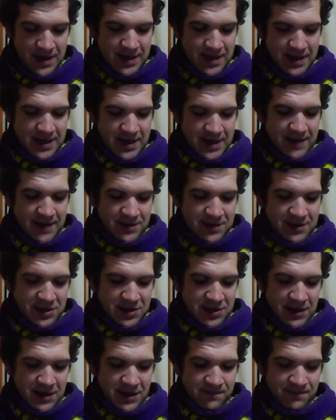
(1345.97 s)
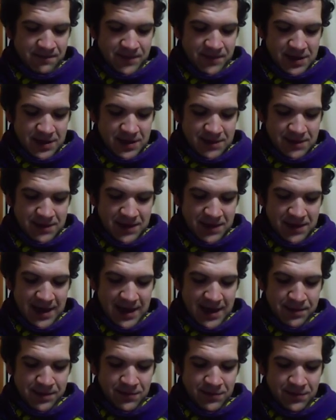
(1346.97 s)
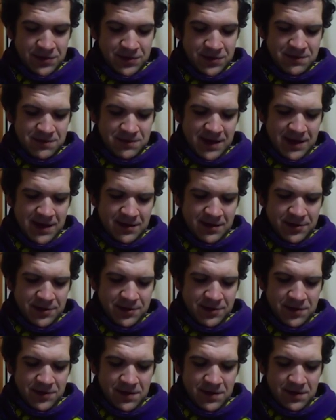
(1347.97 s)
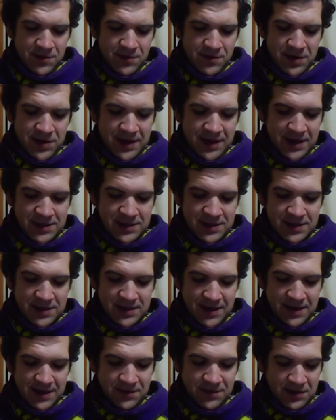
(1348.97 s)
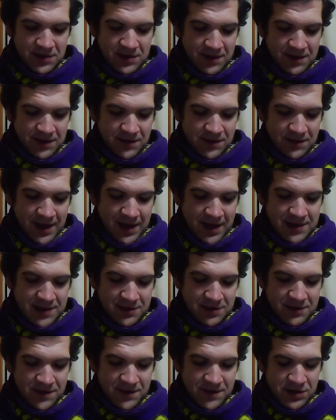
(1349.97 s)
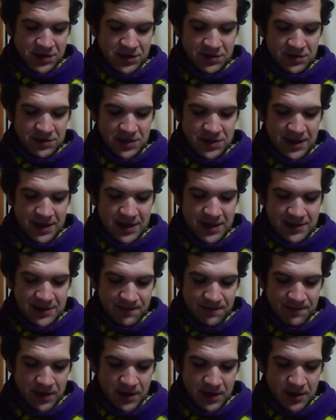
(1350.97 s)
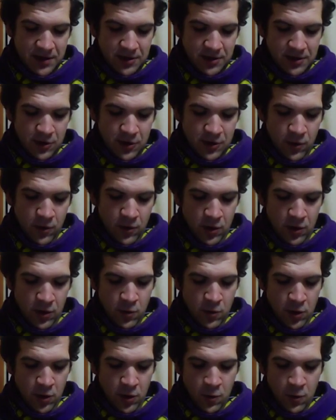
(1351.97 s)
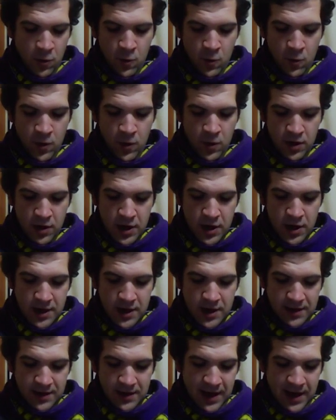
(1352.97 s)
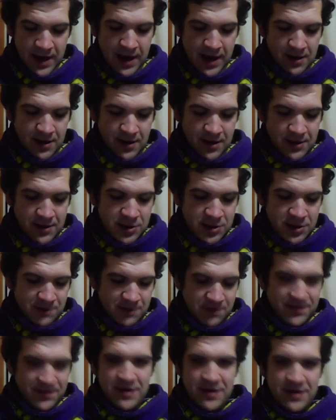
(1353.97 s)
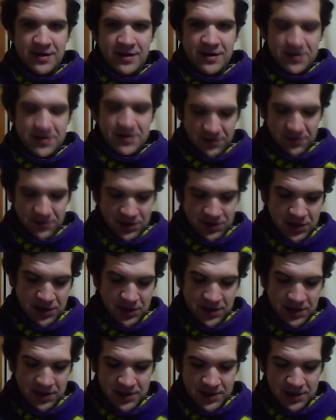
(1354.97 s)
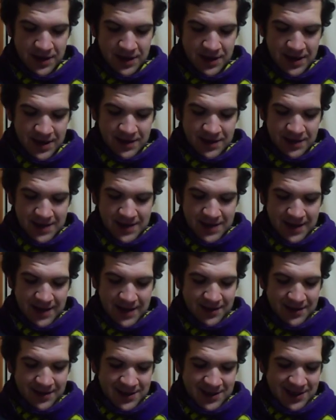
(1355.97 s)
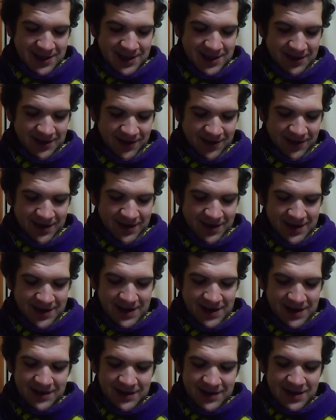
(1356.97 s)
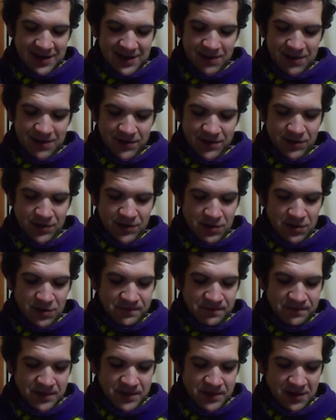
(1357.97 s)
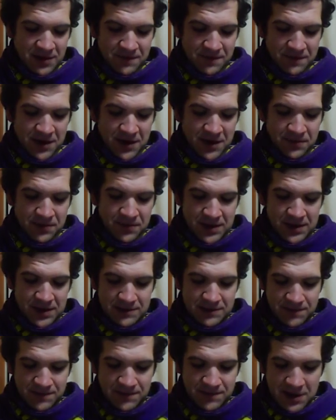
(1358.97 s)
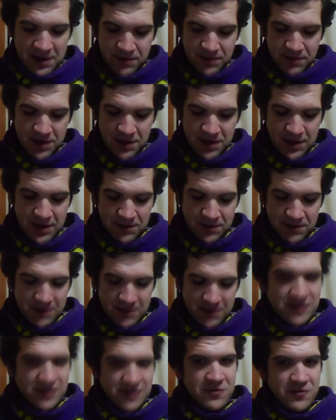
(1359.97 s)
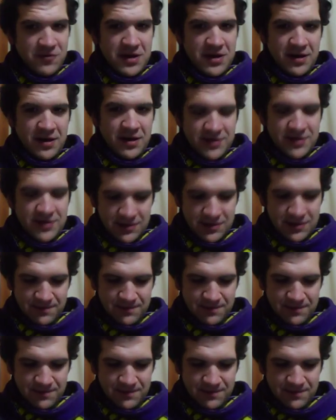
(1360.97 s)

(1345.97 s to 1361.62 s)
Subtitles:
At lunchtime, something happened which made all three of them more anxious than ever to leave the castle of the gentle giants. Ho, ho, ho. They had lunch... Oh, it's the green giants. They had lunch in the great hall at a little table of their own, near the fireplace. At a bigger table, about 20 yards